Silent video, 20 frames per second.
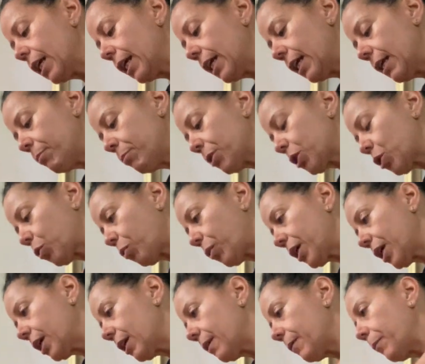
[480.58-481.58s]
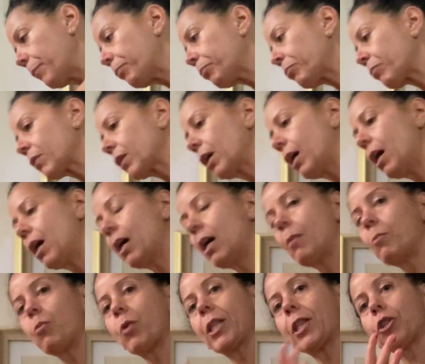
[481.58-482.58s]
in between
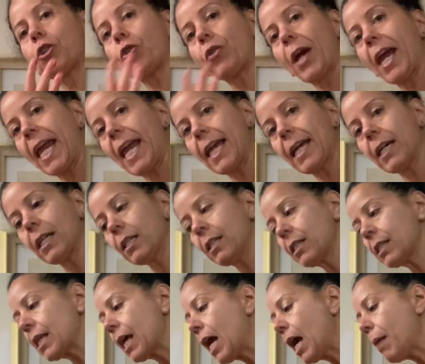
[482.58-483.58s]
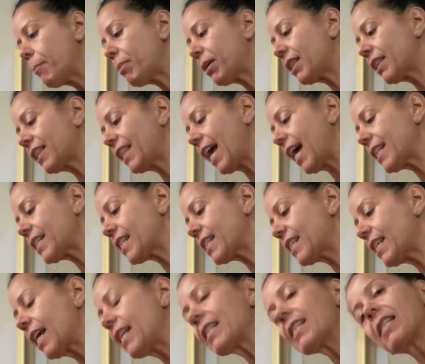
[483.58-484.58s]
with your hands. But that
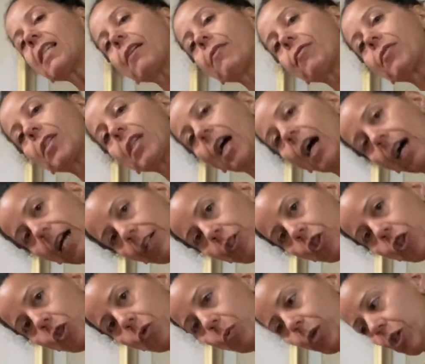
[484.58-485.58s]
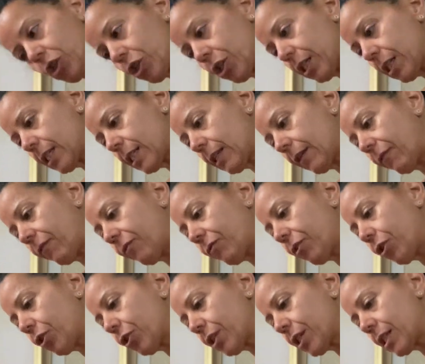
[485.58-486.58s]
sense of touch, which is the
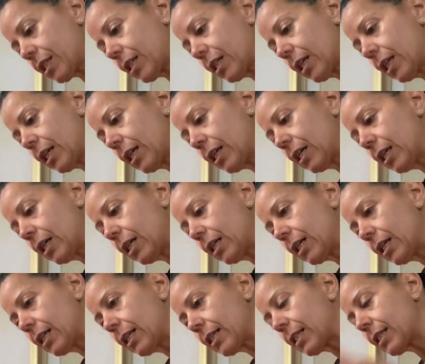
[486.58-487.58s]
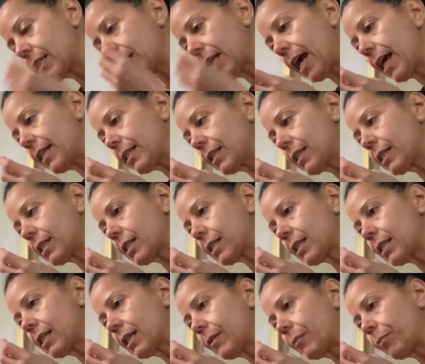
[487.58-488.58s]
first
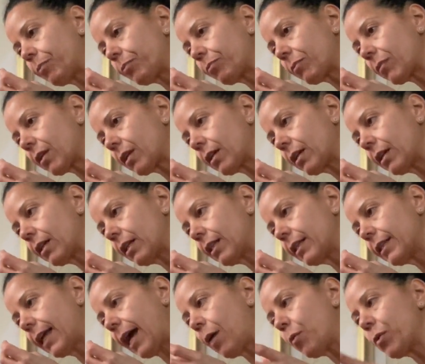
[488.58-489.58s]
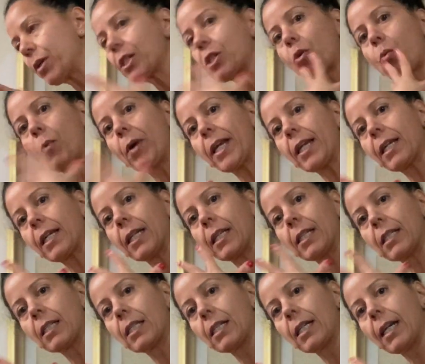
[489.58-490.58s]
sense that was
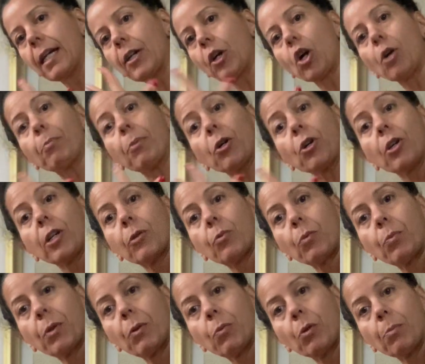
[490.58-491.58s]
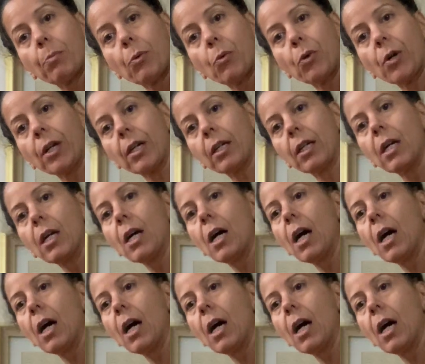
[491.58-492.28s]
awakened in our birth when we were born,